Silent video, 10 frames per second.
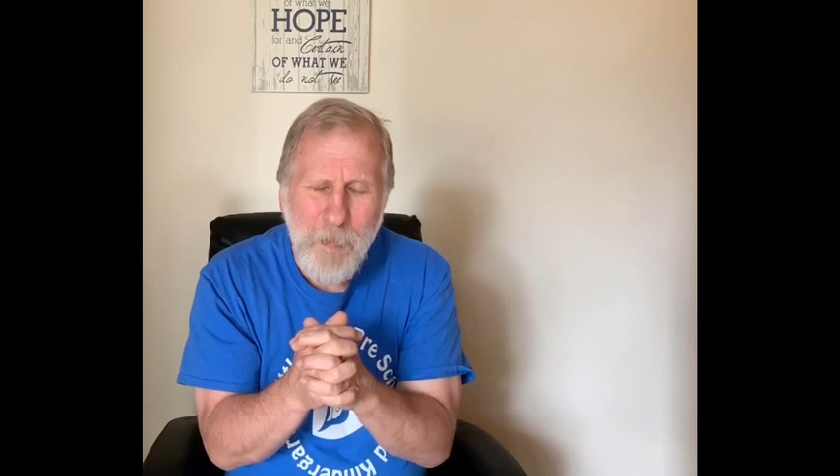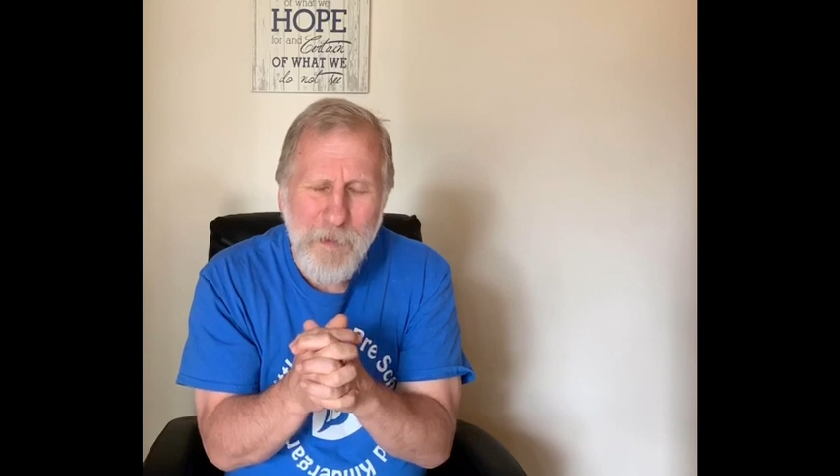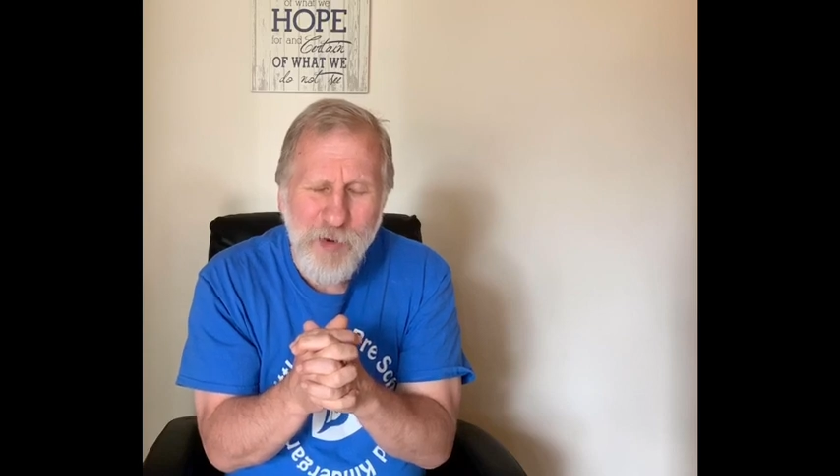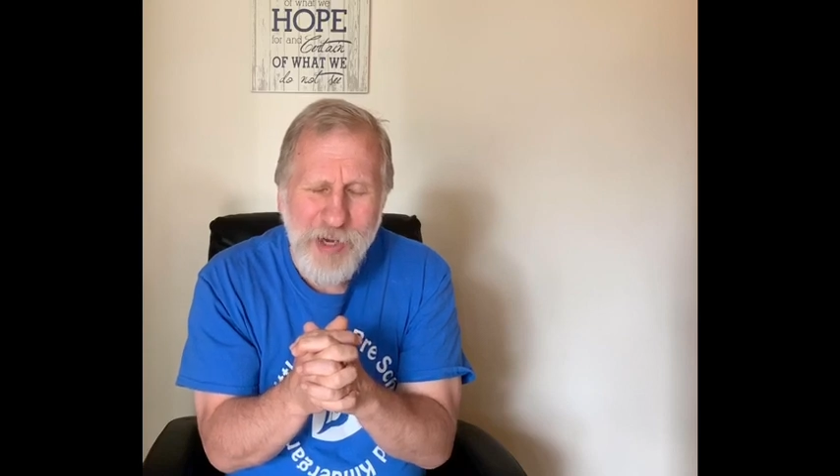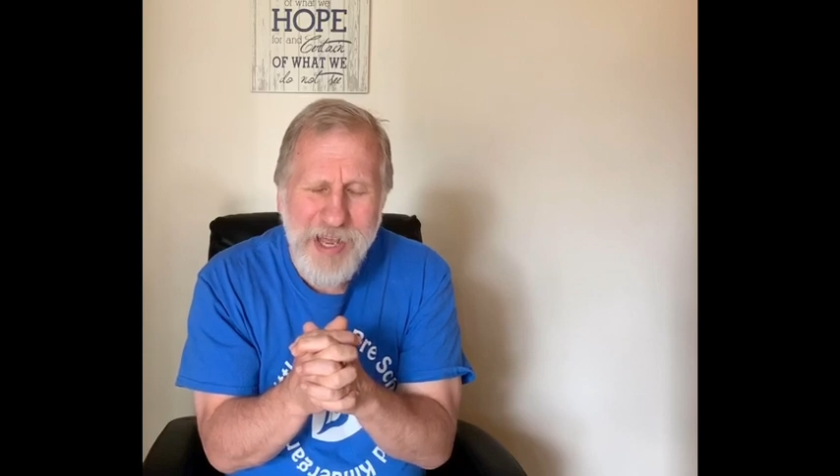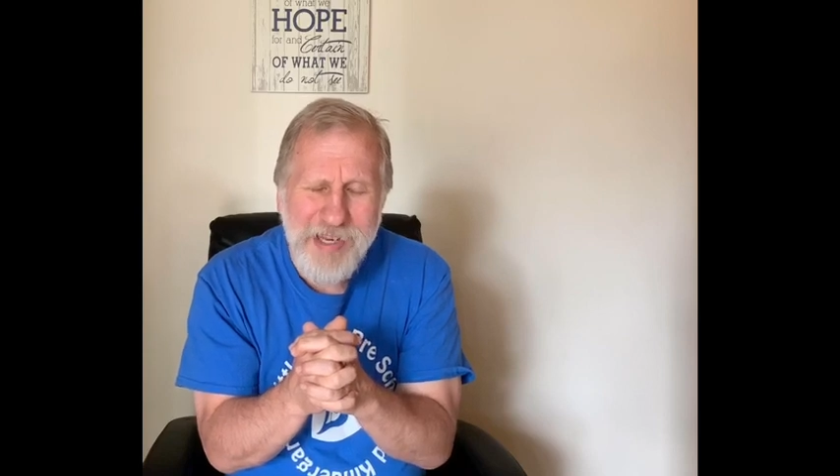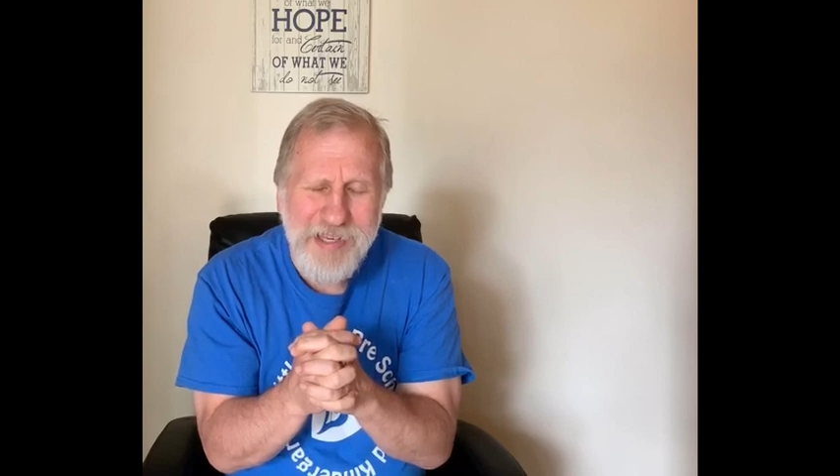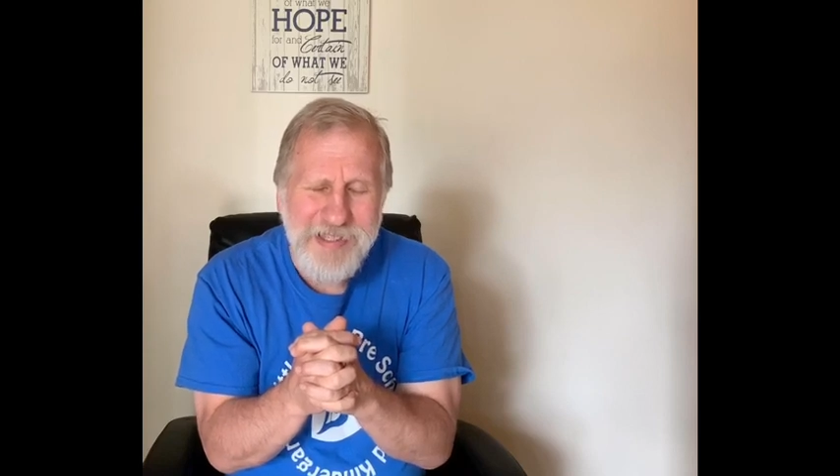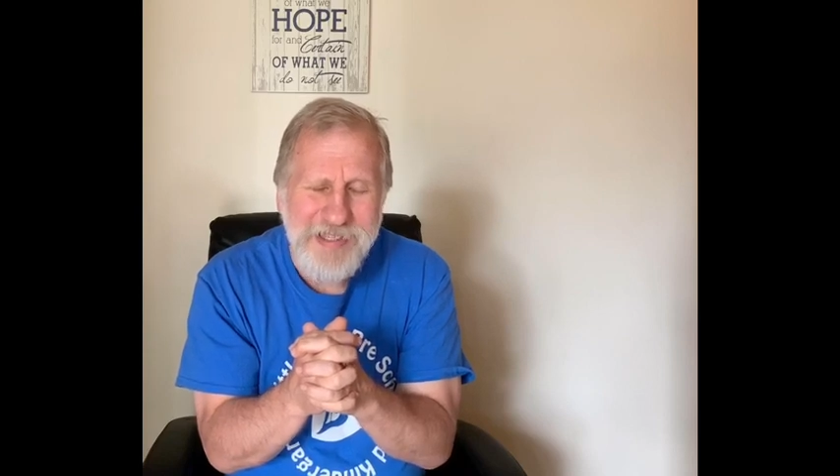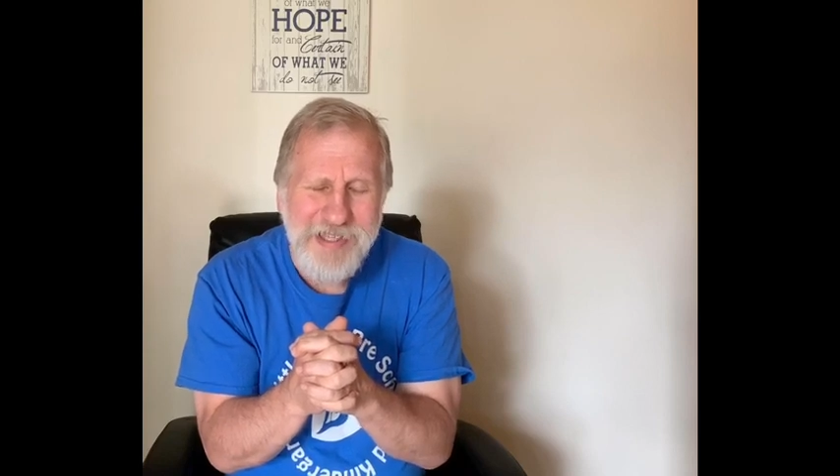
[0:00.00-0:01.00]
For letting
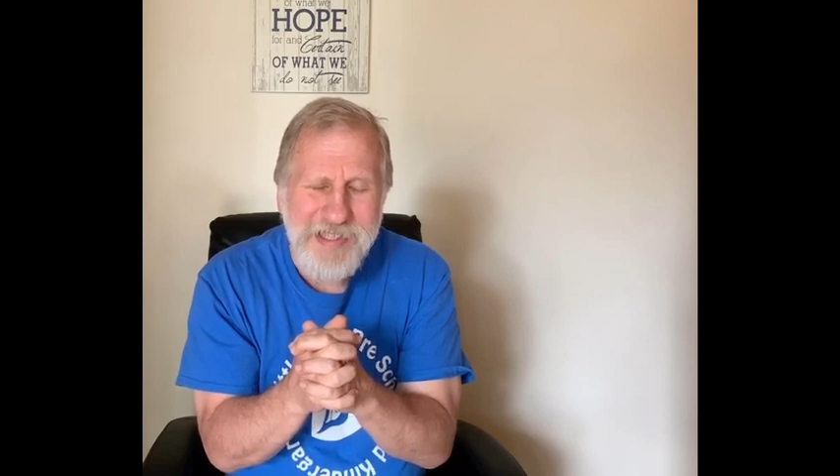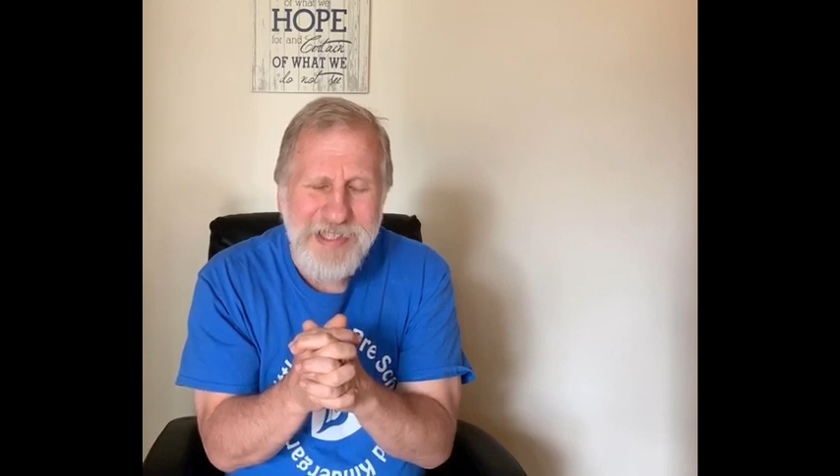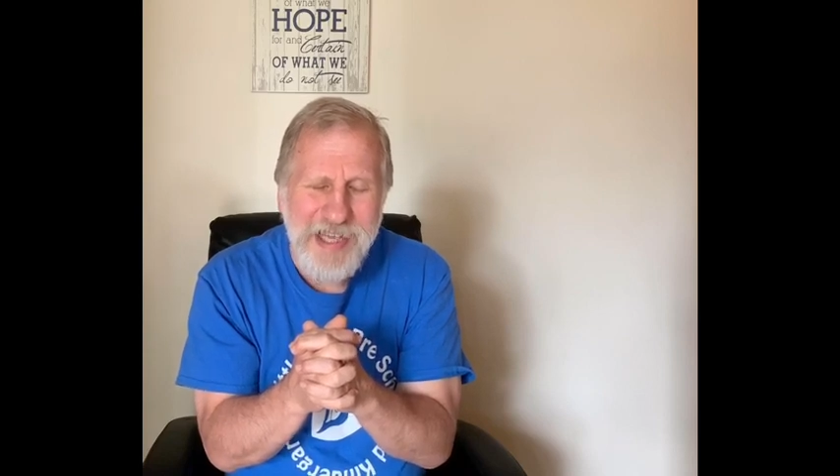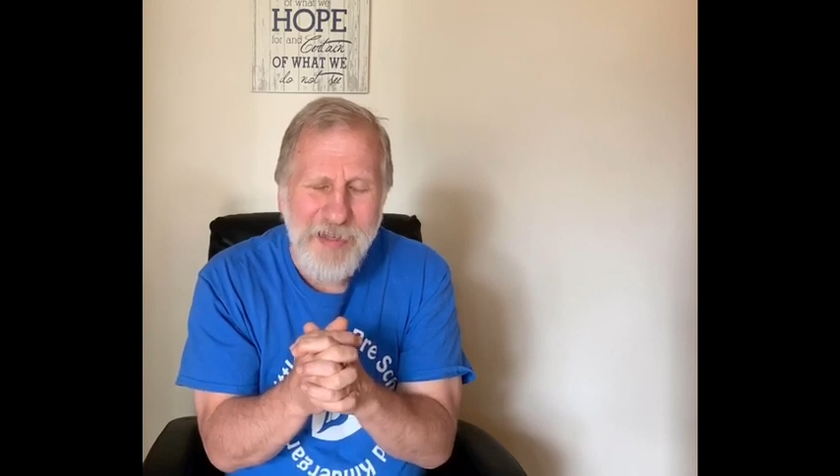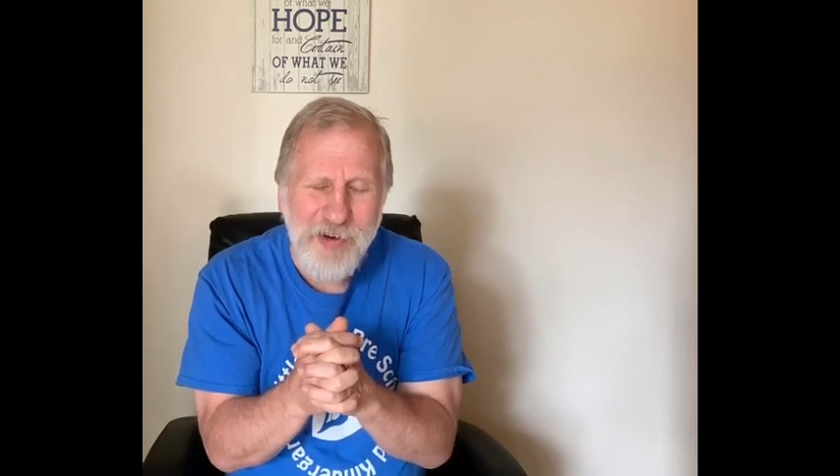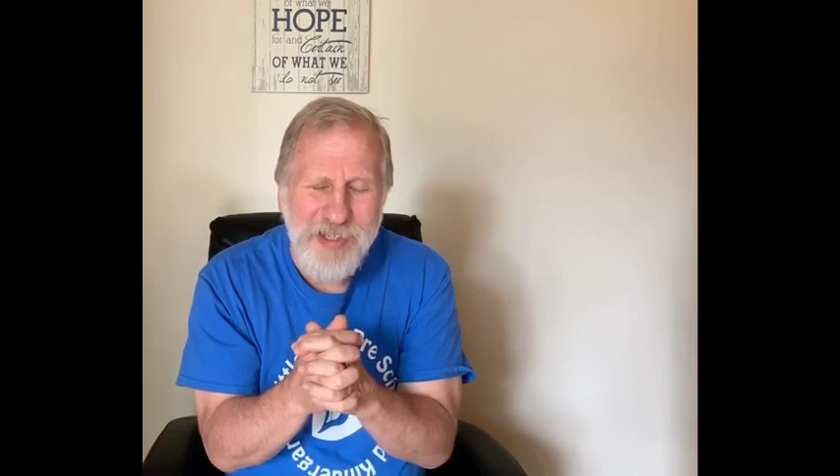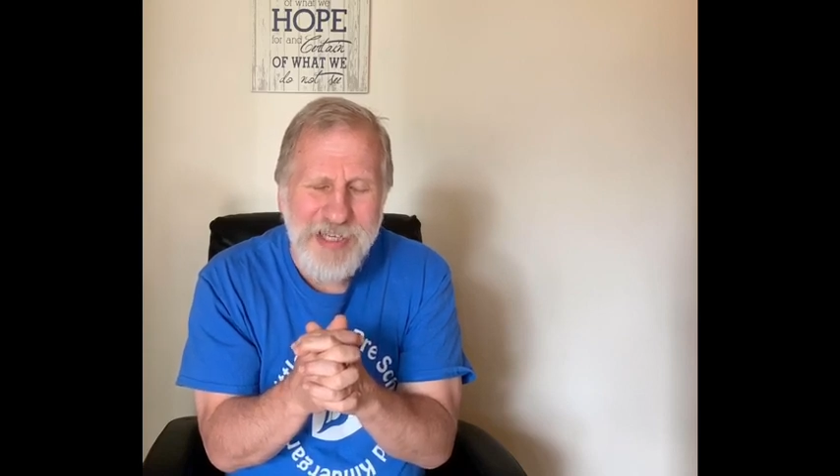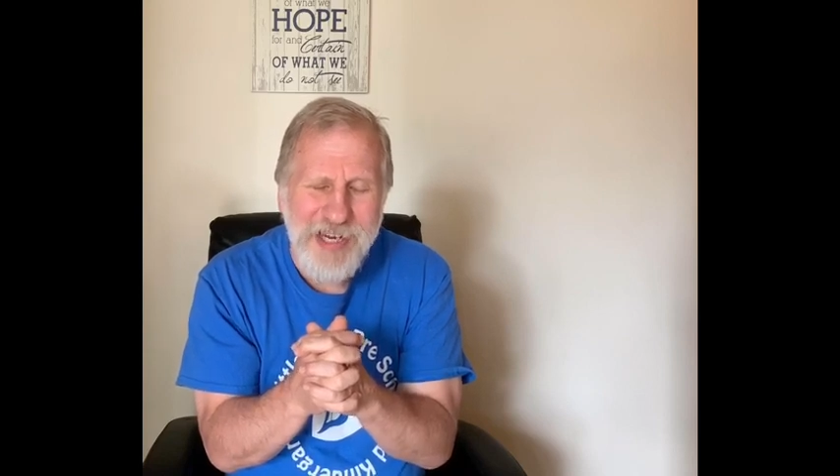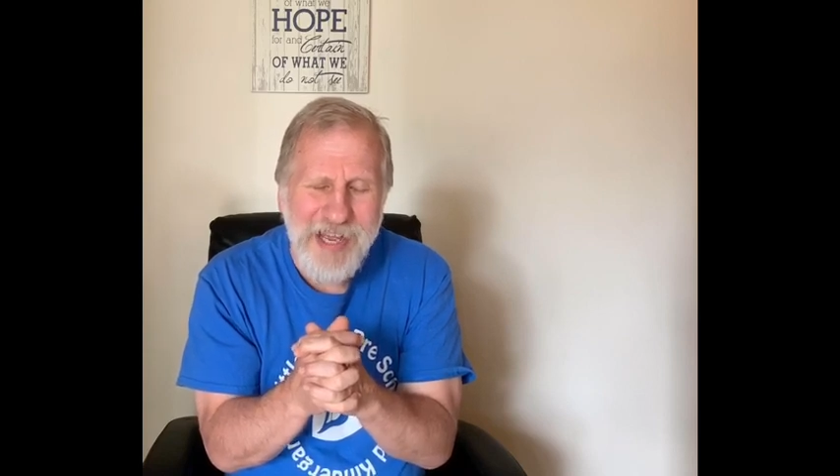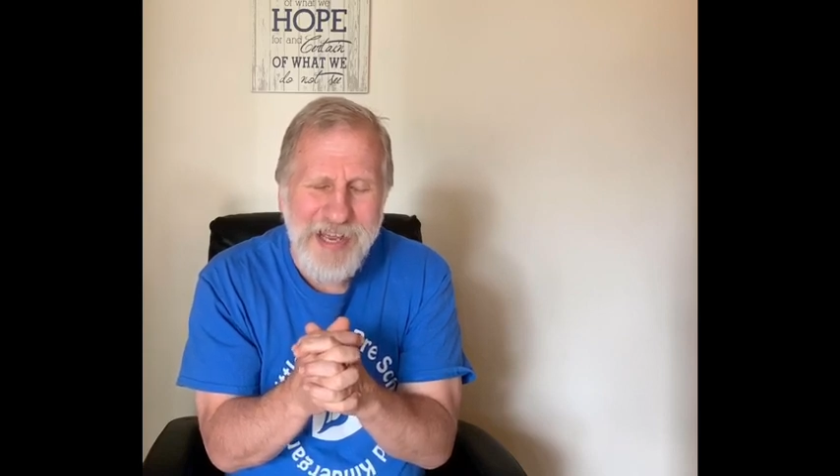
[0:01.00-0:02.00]
us get together
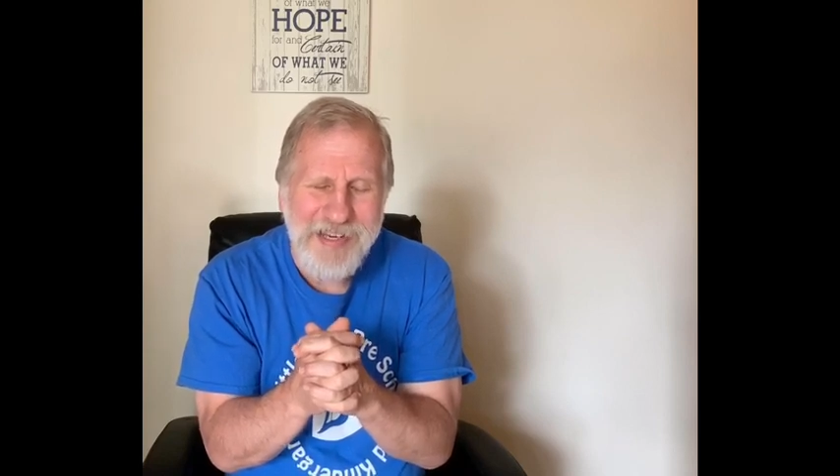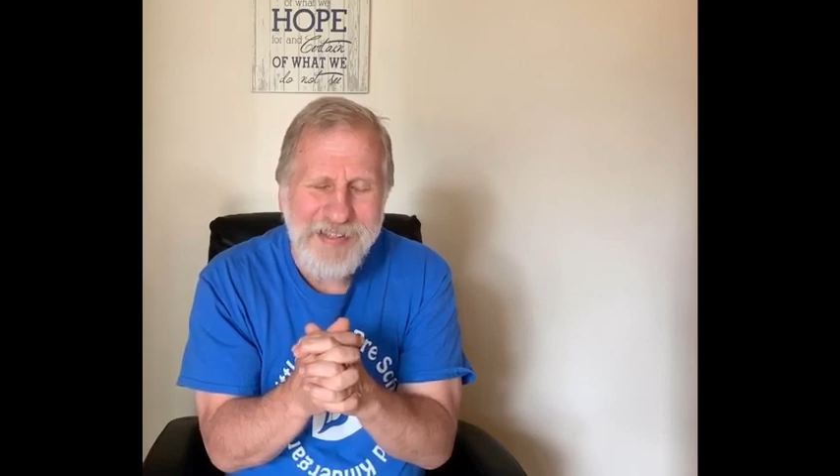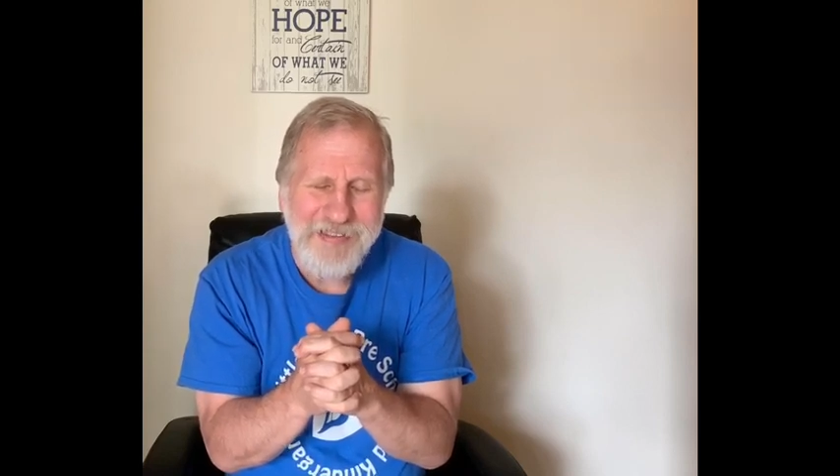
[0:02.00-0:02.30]
today.